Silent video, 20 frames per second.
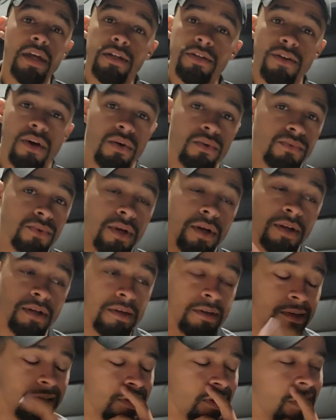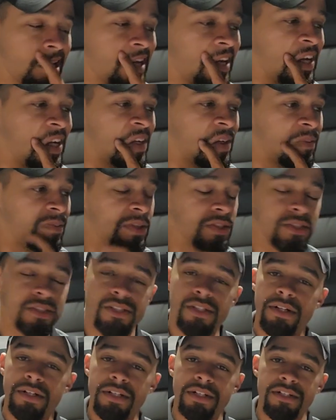Don't run, there's a
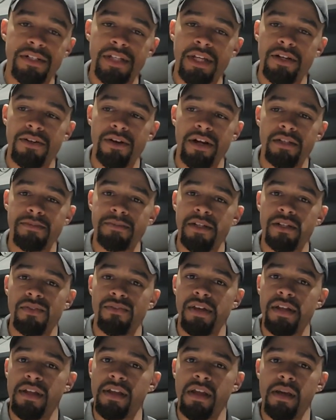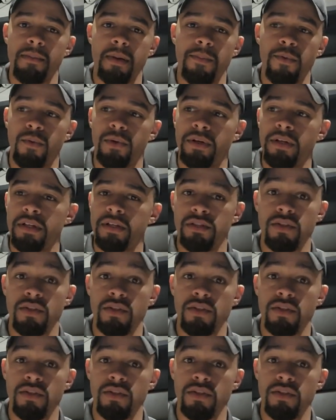certain interstate across Pennsylvania, I can't remember what it is.